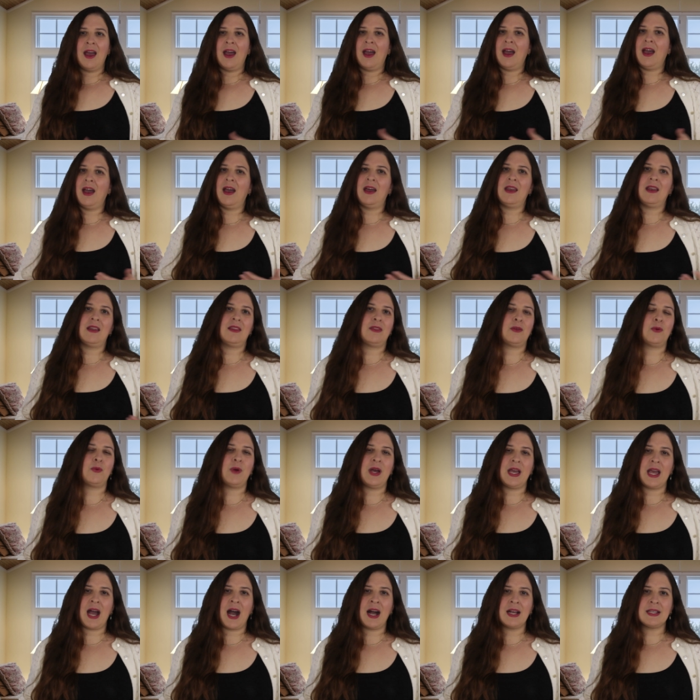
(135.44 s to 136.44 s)
And the
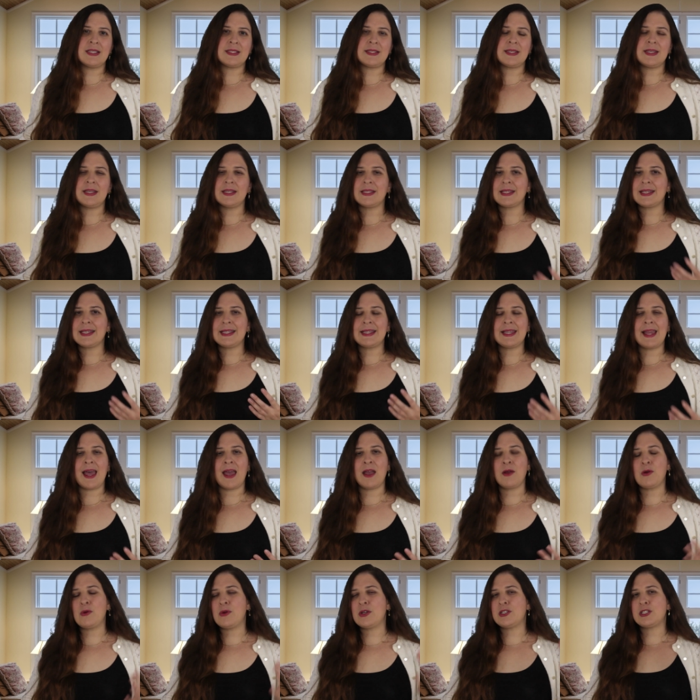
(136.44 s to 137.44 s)
way I see it,
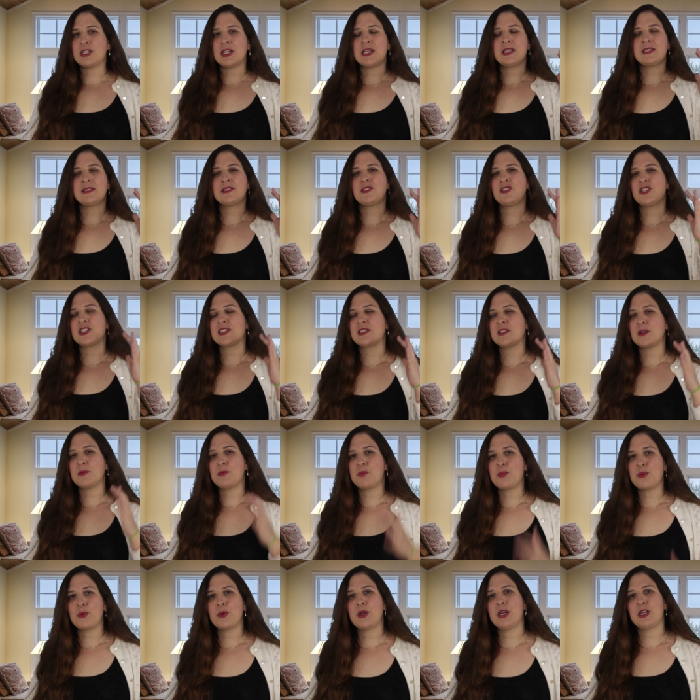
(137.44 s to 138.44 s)
language is just a
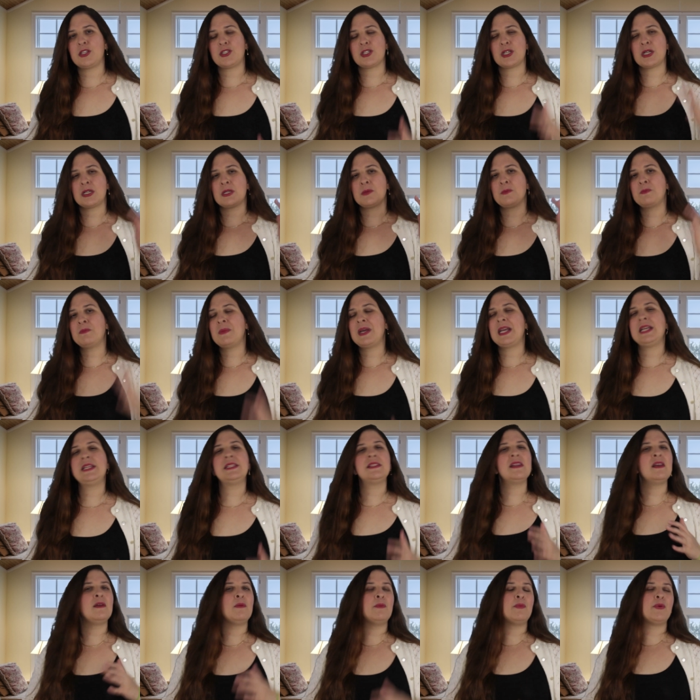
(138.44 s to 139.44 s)
bridge, an
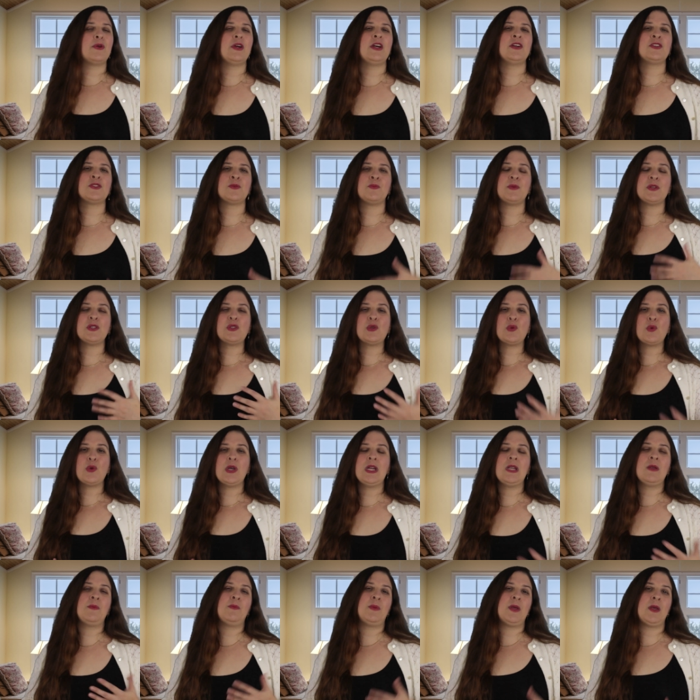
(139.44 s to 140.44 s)
amazing bridge
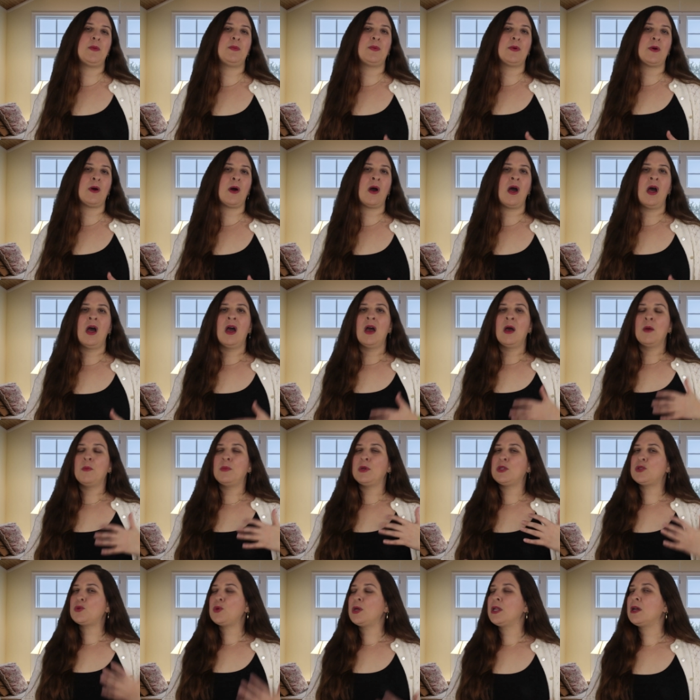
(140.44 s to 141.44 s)
between people,
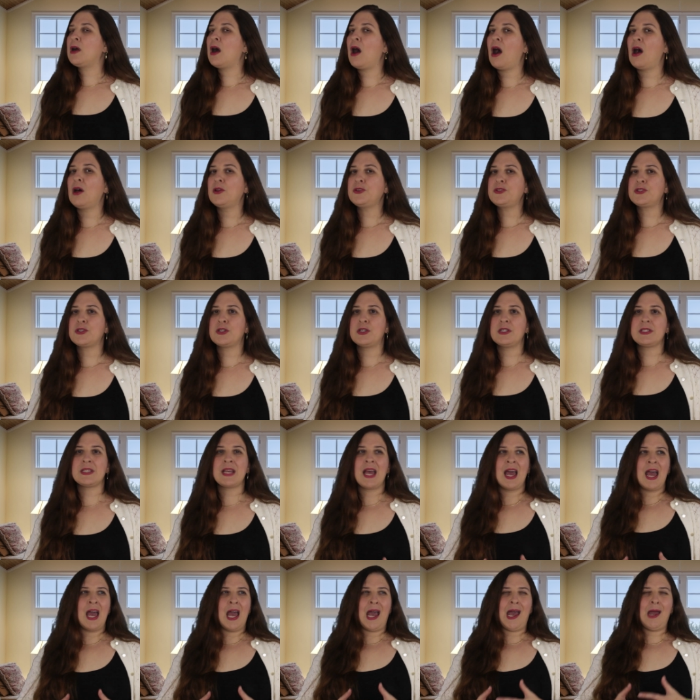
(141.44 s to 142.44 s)
between cultures,
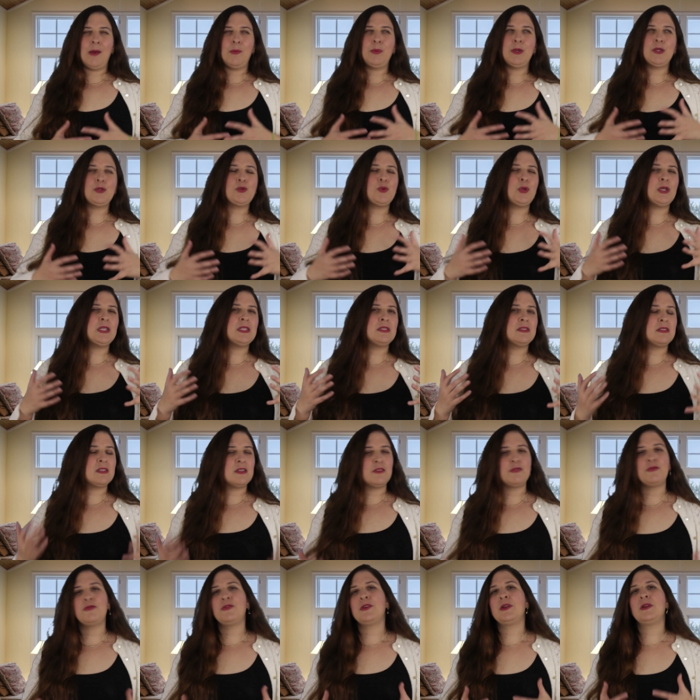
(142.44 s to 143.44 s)
and between
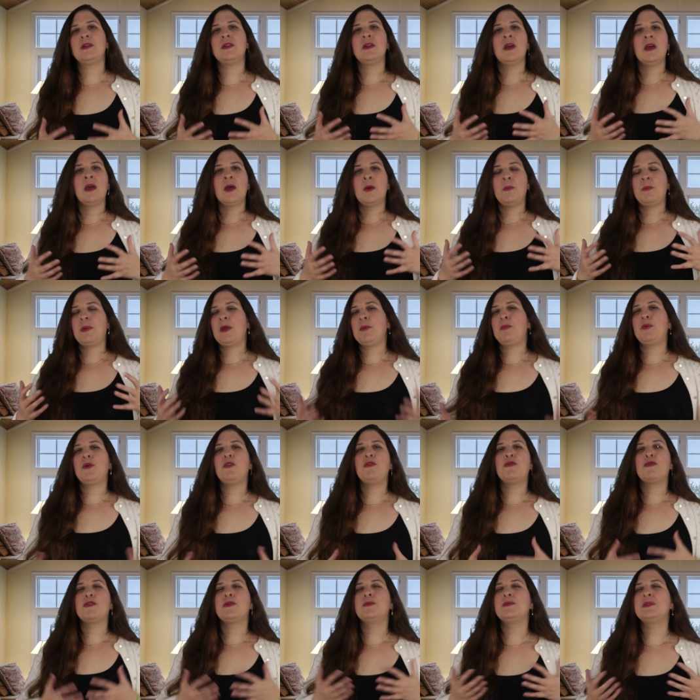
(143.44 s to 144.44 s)
different people
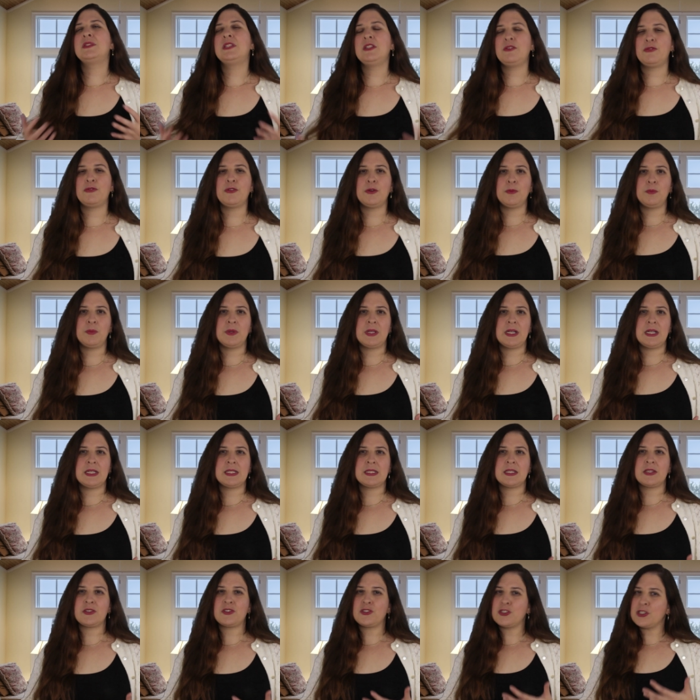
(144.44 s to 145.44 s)
from different
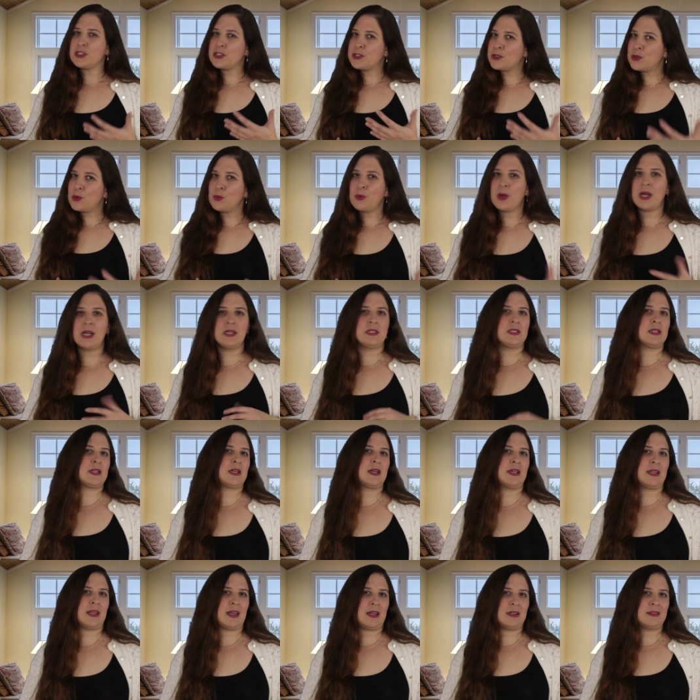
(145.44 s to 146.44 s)
places, just a way to
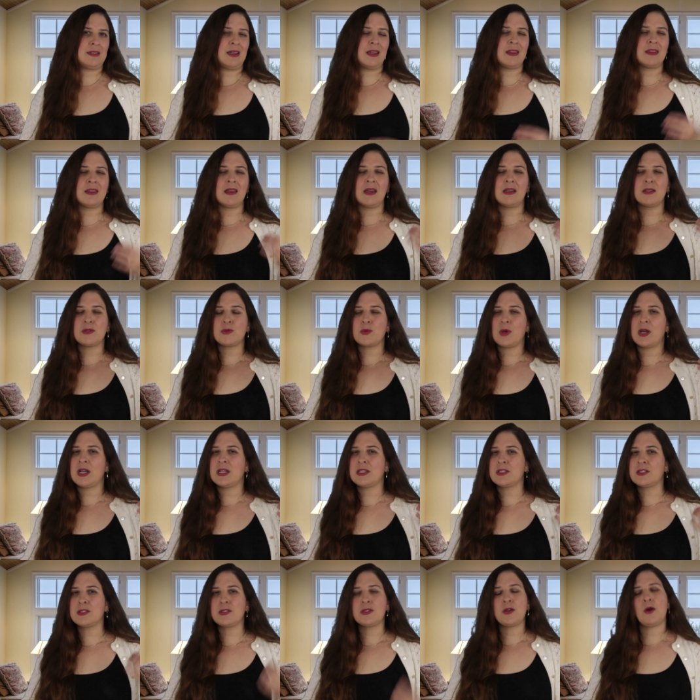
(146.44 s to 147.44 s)
connect. And that is why
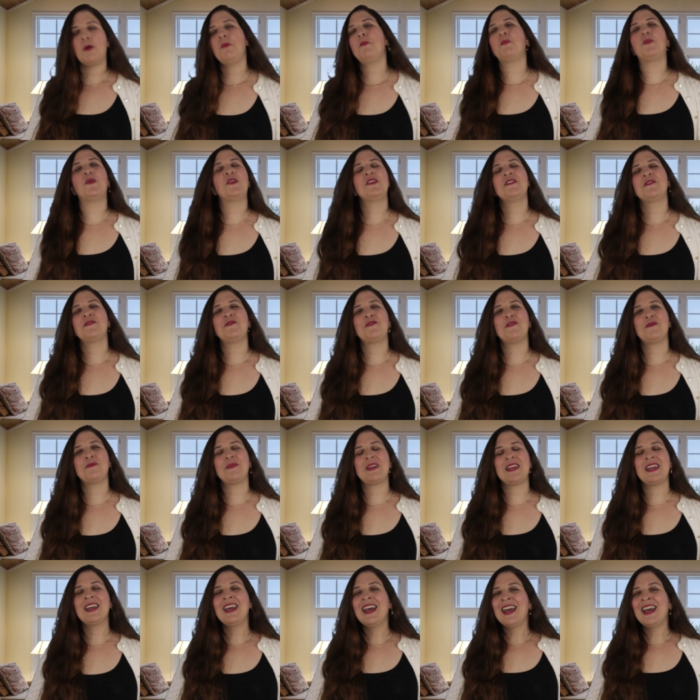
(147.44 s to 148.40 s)
it's so important for me.